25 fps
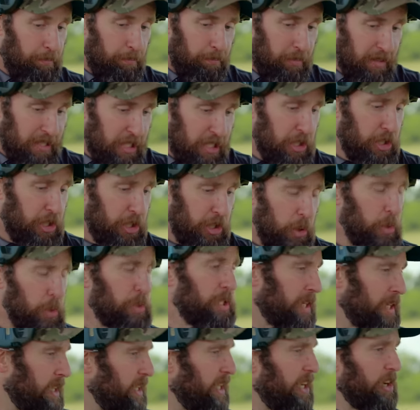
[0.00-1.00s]
but just
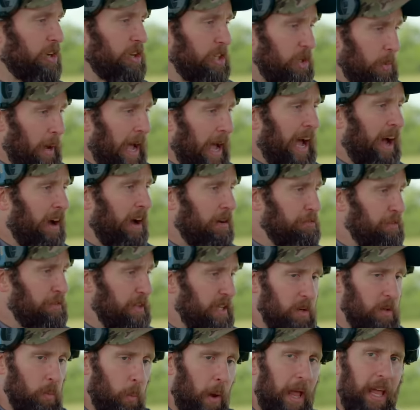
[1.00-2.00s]
using the gear you have
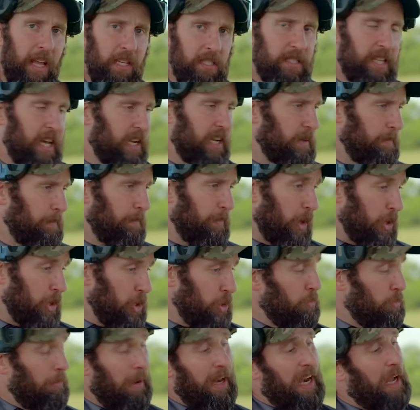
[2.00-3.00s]
in ways that
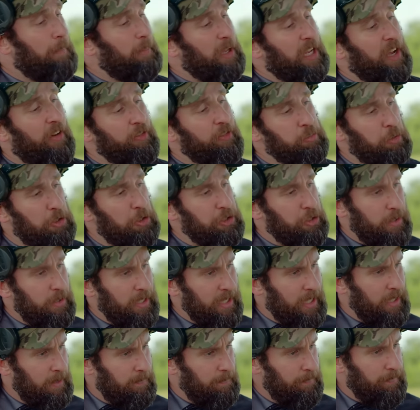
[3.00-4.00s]
you may not be comfortable
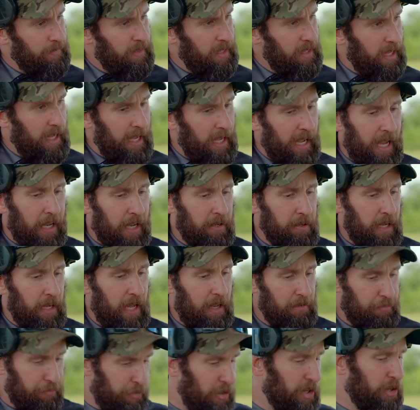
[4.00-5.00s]
doing it mm-hmm. and
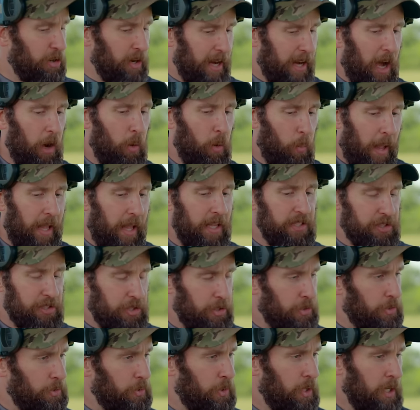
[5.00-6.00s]
and figuring out ways
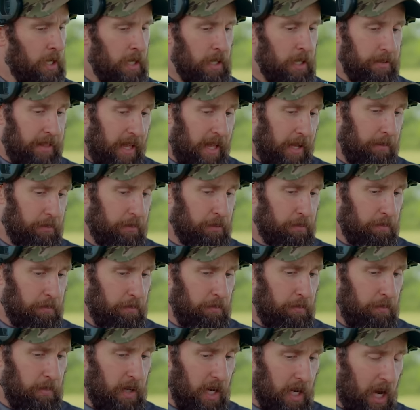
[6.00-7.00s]
to then
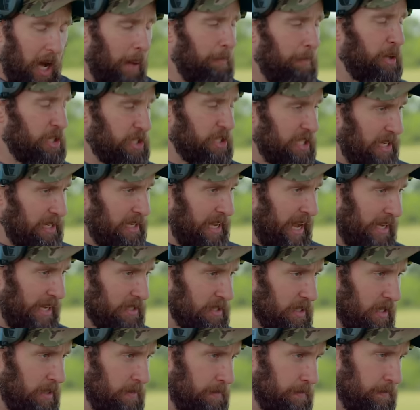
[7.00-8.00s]
accomplish that
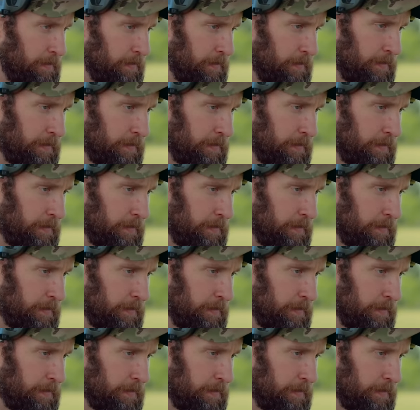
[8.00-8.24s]
task. Yeah.